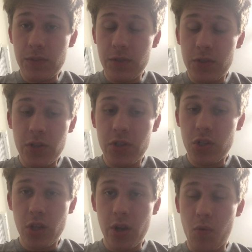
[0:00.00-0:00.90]
she's
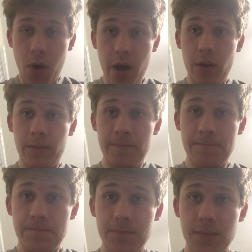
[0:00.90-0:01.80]
just like, well,
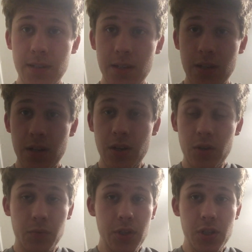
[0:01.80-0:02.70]

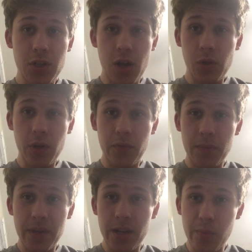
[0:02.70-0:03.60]
at least he's not looking for
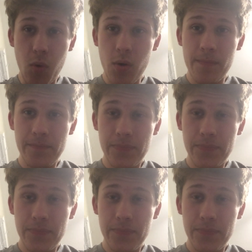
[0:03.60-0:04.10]
me anymore.